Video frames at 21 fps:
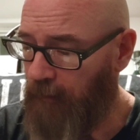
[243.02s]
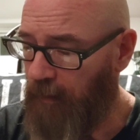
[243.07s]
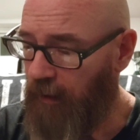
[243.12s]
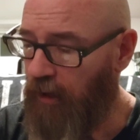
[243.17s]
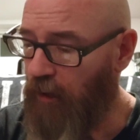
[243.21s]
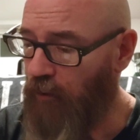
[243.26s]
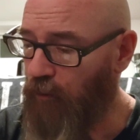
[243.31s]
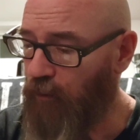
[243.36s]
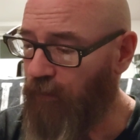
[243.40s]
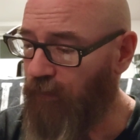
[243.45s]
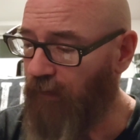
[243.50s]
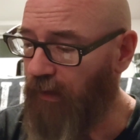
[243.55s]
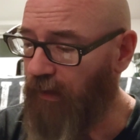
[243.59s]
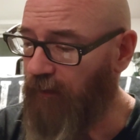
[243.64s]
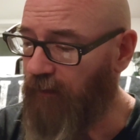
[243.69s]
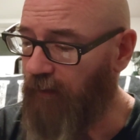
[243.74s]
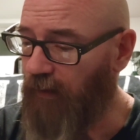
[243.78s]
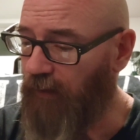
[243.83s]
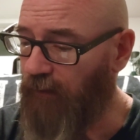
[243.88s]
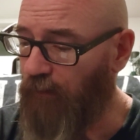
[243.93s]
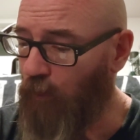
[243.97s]
He who is 8
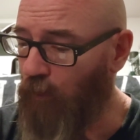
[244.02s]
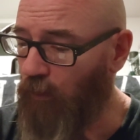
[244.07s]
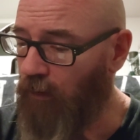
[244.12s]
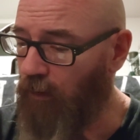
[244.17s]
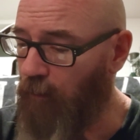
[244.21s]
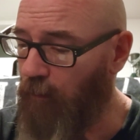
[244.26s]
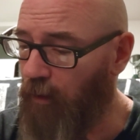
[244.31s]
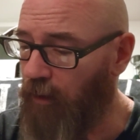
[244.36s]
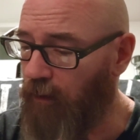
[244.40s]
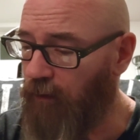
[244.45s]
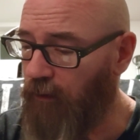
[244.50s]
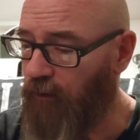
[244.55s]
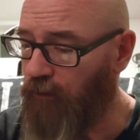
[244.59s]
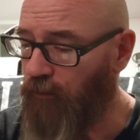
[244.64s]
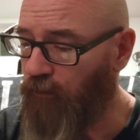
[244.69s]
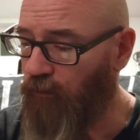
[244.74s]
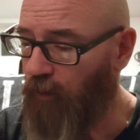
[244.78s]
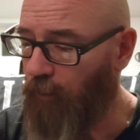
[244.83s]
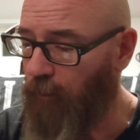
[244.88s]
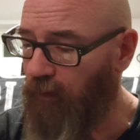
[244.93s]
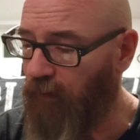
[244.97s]
days old among you
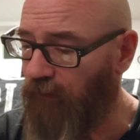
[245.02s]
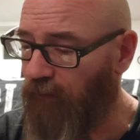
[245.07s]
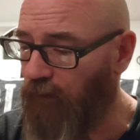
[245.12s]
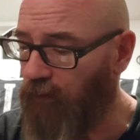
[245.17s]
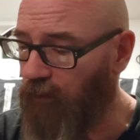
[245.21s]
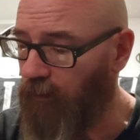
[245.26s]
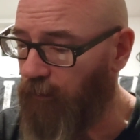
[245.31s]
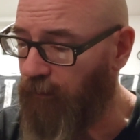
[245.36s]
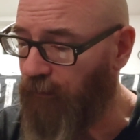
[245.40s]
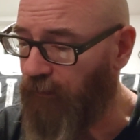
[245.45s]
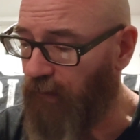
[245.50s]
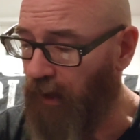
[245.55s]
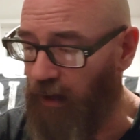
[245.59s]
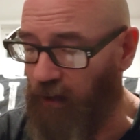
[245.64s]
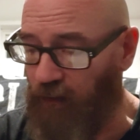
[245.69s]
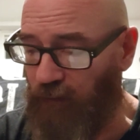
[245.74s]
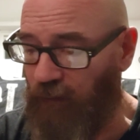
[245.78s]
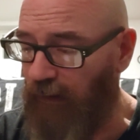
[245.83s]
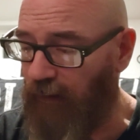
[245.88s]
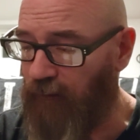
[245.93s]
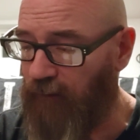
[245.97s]
shall be
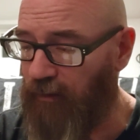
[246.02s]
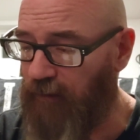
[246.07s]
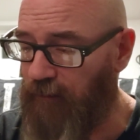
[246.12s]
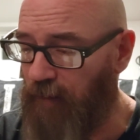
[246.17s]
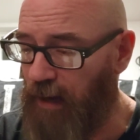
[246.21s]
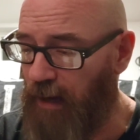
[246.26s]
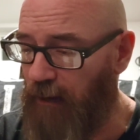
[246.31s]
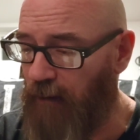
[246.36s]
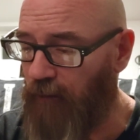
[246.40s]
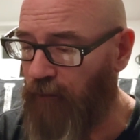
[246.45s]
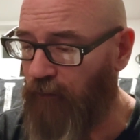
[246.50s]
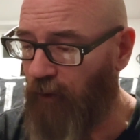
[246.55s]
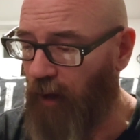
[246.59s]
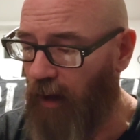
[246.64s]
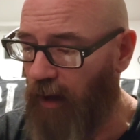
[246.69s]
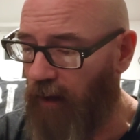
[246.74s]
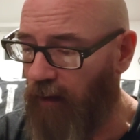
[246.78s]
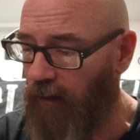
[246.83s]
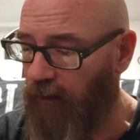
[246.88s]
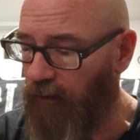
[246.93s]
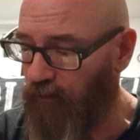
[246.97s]
circumcised, every male
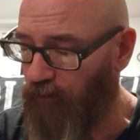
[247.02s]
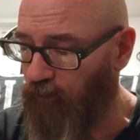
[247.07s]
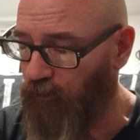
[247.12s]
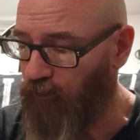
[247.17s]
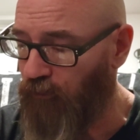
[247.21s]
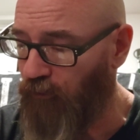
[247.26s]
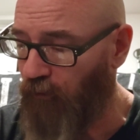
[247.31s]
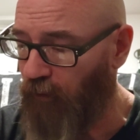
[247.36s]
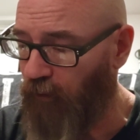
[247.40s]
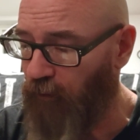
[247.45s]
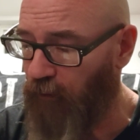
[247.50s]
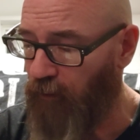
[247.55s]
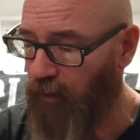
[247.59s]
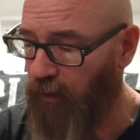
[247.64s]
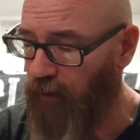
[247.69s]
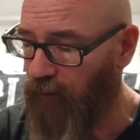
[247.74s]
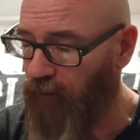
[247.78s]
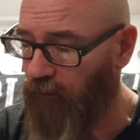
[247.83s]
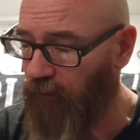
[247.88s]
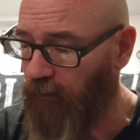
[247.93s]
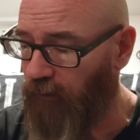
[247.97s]
child in your
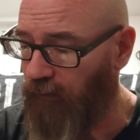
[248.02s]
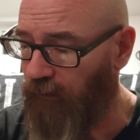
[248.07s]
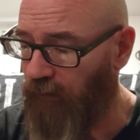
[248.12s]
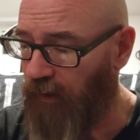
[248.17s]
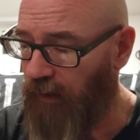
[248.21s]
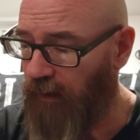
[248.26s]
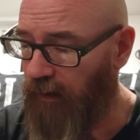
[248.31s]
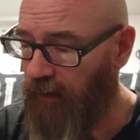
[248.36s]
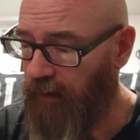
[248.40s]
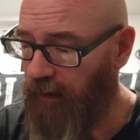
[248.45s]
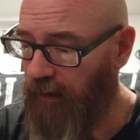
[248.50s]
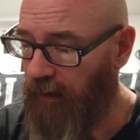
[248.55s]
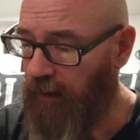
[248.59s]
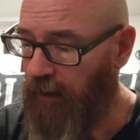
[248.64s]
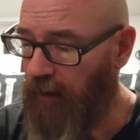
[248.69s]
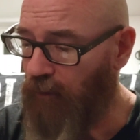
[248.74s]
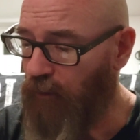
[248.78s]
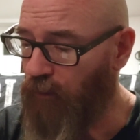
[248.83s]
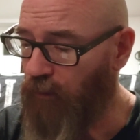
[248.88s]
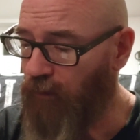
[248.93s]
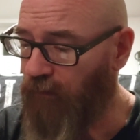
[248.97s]
generations.
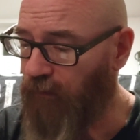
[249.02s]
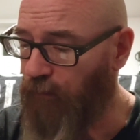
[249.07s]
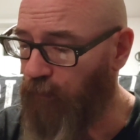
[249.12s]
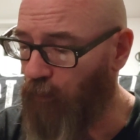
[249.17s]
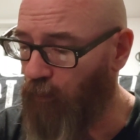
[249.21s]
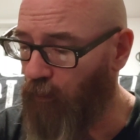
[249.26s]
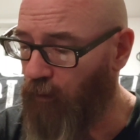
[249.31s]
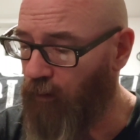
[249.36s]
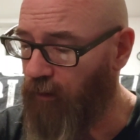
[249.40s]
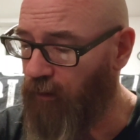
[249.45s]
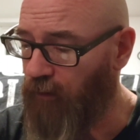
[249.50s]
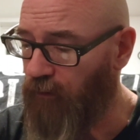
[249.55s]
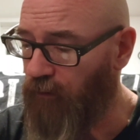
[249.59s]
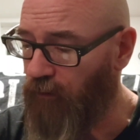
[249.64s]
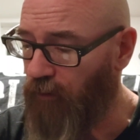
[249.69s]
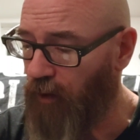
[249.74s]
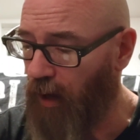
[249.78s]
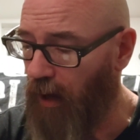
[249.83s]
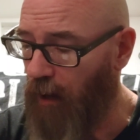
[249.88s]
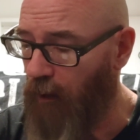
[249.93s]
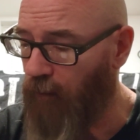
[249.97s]
He who is born in
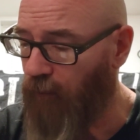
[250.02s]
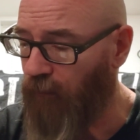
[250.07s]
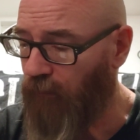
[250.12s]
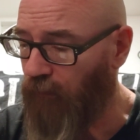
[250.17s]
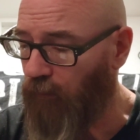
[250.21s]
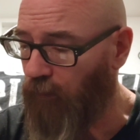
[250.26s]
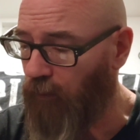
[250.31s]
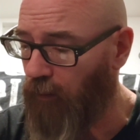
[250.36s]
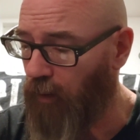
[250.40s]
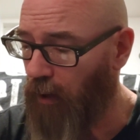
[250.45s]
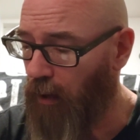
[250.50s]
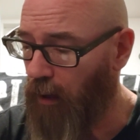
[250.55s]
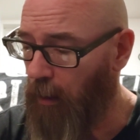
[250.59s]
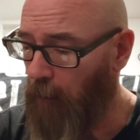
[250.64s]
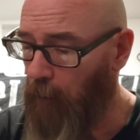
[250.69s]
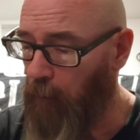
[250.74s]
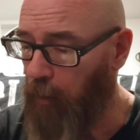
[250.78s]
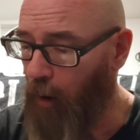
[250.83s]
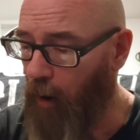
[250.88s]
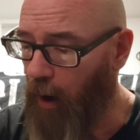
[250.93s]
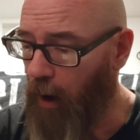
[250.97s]
your house or
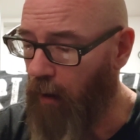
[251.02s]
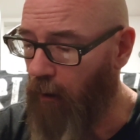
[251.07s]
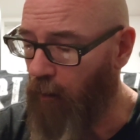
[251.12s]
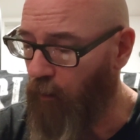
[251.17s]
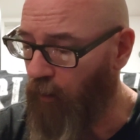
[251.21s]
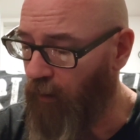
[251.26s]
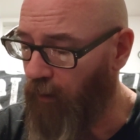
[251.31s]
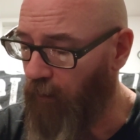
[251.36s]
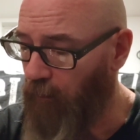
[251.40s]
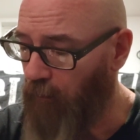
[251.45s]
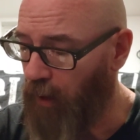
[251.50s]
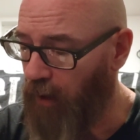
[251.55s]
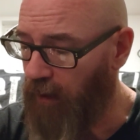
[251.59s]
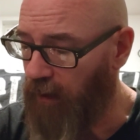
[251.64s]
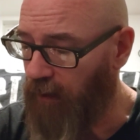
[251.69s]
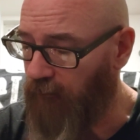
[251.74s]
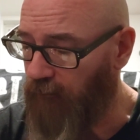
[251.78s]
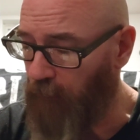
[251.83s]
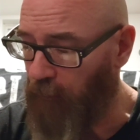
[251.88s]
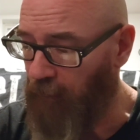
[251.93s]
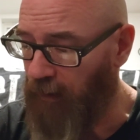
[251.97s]
bought with
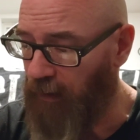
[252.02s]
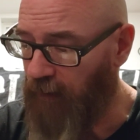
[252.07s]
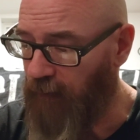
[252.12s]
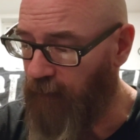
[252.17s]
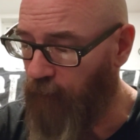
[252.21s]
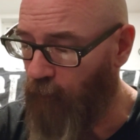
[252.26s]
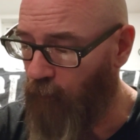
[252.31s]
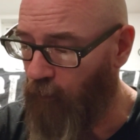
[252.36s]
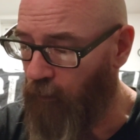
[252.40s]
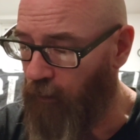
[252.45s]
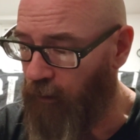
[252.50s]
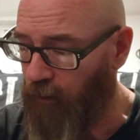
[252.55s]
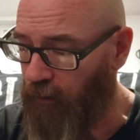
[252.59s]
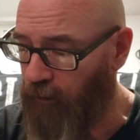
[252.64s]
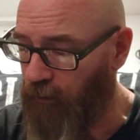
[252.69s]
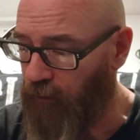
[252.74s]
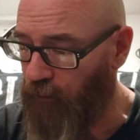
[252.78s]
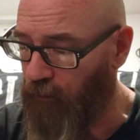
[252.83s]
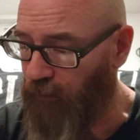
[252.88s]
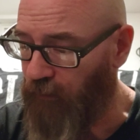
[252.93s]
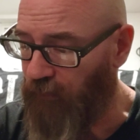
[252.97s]
money from any foreigner
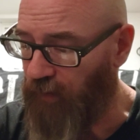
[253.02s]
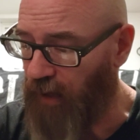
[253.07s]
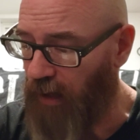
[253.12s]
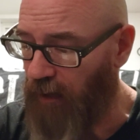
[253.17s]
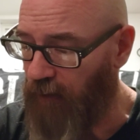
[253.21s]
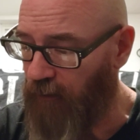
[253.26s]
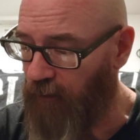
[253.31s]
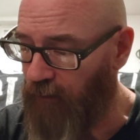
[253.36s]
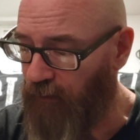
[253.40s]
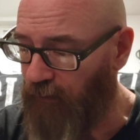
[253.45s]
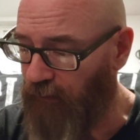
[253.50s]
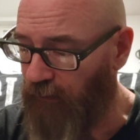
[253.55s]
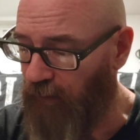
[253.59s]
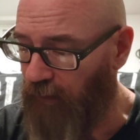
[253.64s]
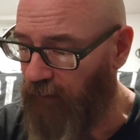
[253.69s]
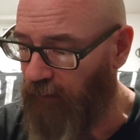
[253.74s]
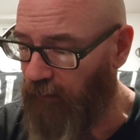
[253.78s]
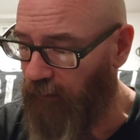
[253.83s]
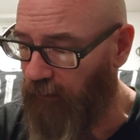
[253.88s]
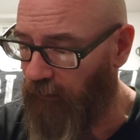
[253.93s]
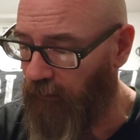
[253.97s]
who is not your
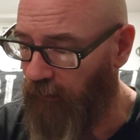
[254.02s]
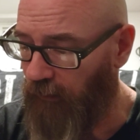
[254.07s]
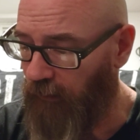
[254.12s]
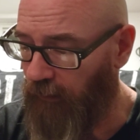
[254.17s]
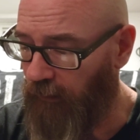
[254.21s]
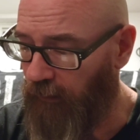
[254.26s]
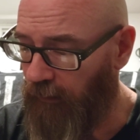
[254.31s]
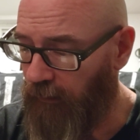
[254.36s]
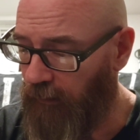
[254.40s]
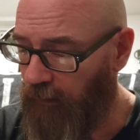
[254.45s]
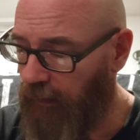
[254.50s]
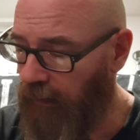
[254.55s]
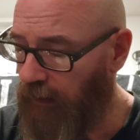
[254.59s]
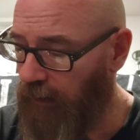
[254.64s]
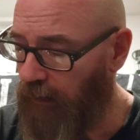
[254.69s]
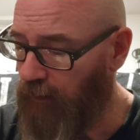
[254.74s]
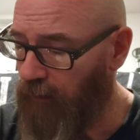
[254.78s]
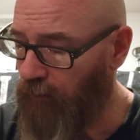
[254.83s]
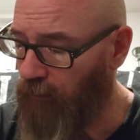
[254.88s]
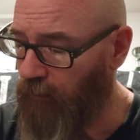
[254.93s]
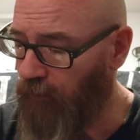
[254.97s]
descendant.
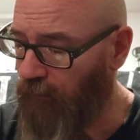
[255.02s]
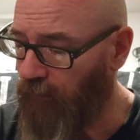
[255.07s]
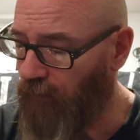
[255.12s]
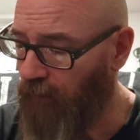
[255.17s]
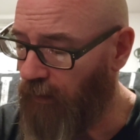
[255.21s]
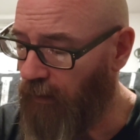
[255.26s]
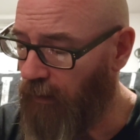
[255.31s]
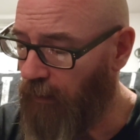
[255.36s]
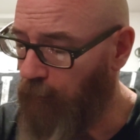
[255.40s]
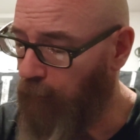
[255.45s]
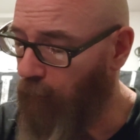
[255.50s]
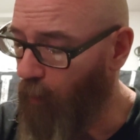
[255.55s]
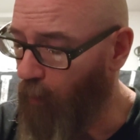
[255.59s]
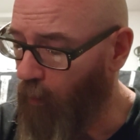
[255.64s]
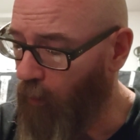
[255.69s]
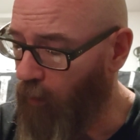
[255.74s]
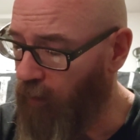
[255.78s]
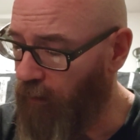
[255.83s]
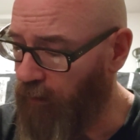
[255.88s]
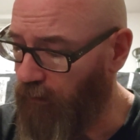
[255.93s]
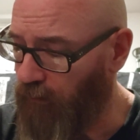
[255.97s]
He who is
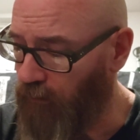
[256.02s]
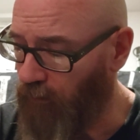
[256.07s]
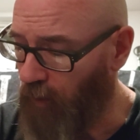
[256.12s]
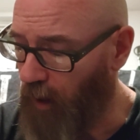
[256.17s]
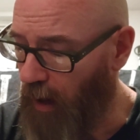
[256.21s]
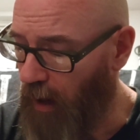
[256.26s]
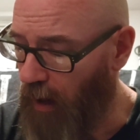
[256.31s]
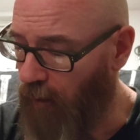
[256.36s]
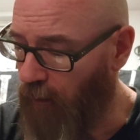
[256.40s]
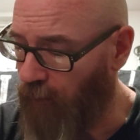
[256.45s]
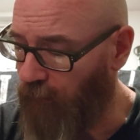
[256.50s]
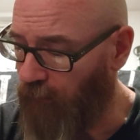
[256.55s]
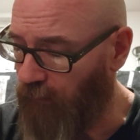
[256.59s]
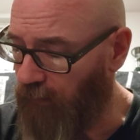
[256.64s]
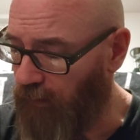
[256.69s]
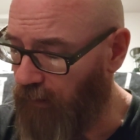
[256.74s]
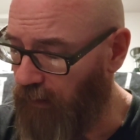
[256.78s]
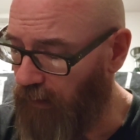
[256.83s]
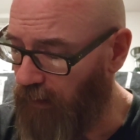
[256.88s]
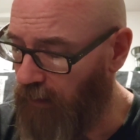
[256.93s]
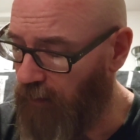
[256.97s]
born in your house
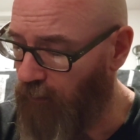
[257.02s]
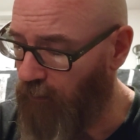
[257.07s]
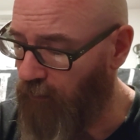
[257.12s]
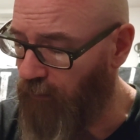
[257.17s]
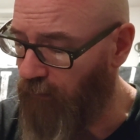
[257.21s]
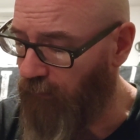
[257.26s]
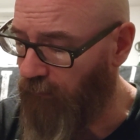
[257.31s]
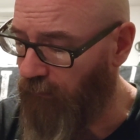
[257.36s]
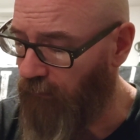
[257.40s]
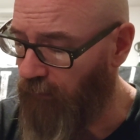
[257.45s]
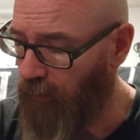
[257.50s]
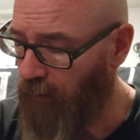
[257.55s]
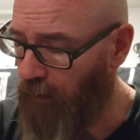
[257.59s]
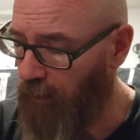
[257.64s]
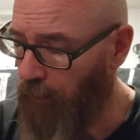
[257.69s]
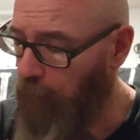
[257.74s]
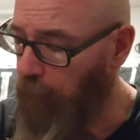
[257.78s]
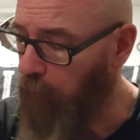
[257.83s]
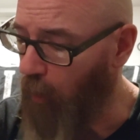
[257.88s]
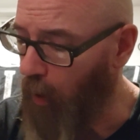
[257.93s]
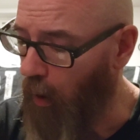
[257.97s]
and he who is
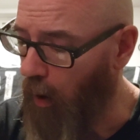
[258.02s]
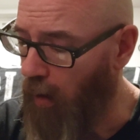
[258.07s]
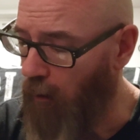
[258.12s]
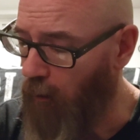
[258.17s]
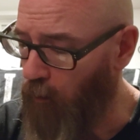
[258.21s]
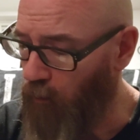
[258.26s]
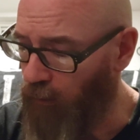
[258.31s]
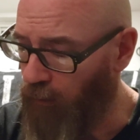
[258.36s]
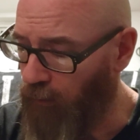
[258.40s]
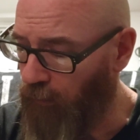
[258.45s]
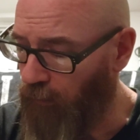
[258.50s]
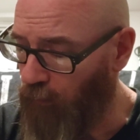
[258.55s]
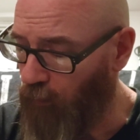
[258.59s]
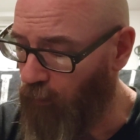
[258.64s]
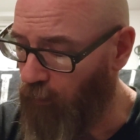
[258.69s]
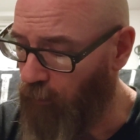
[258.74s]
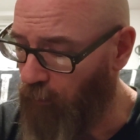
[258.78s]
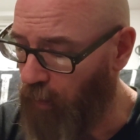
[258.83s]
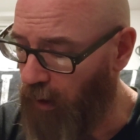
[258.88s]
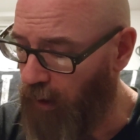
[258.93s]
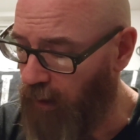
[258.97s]
bought with
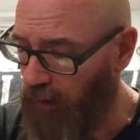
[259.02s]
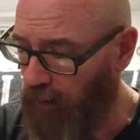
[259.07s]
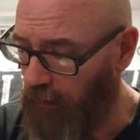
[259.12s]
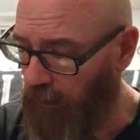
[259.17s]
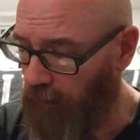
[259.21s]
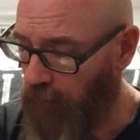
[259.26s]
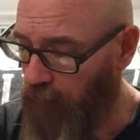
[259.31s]
your money